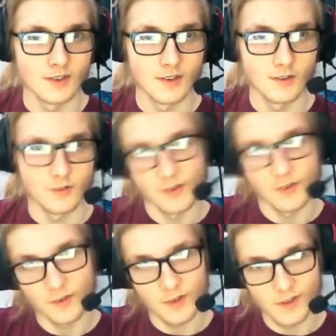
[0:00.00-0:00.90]
For the
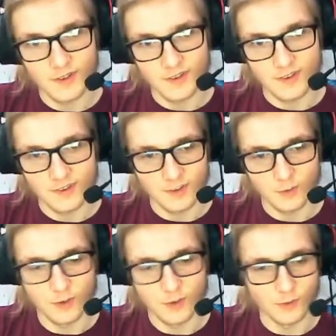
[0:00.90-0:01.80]
first season, it was
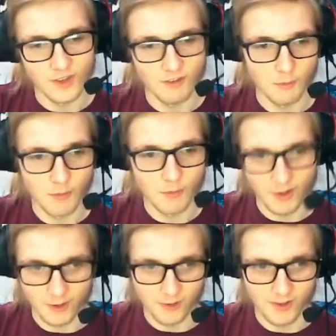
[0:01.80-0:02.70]
only ever
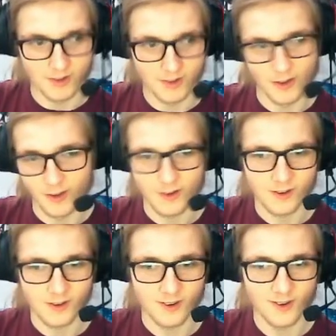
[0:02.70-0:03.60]
Maya that
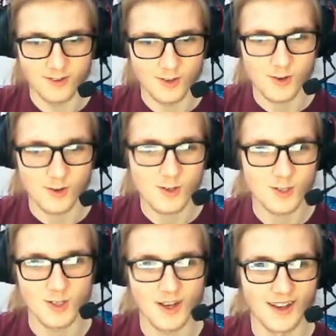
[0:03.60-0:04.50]
liked Josh.
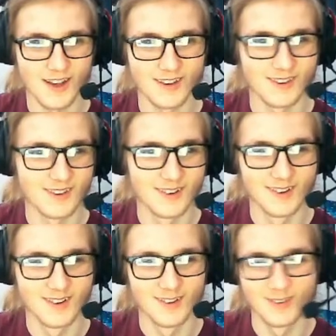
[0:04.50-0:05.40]
And
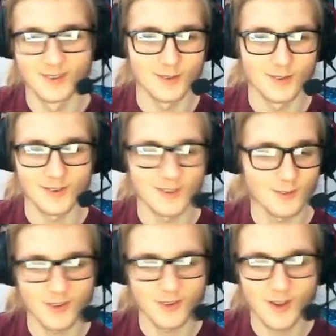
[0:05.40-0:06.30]
so it was
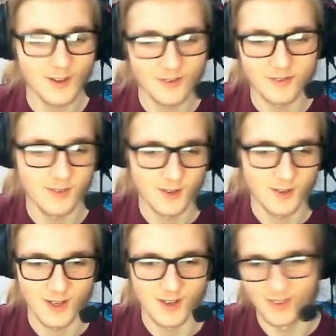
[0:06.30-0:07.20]
kind of
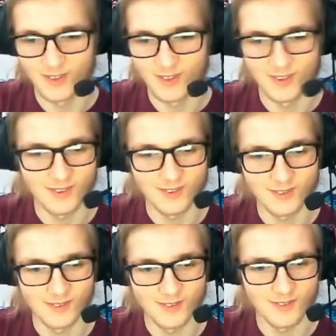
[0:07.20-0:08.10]
funny
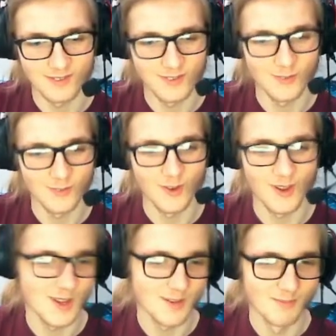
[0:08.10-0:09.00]
the
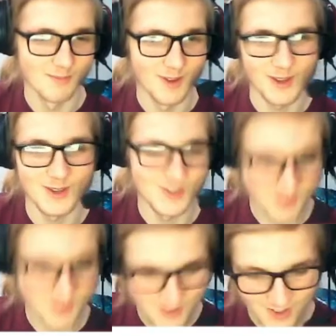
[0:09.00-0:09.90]
way Maya just